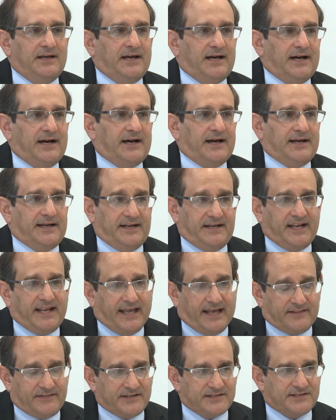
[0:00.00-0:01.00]
Uh, and
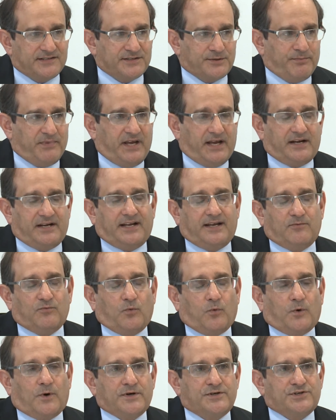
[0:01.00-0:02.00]
again, this is a man named
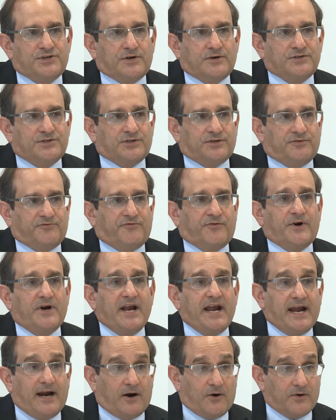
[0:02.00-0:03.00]
Ward Churchill,
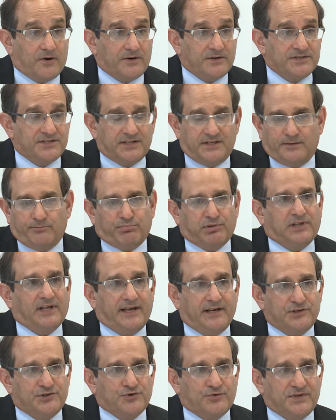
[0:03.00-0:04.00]
for errors and
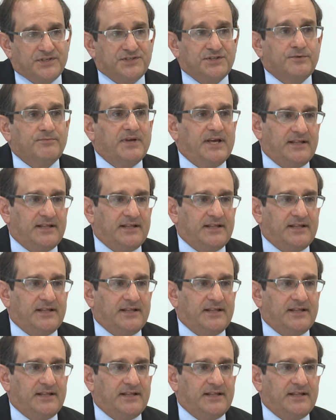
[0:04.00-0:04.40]
plagiarism,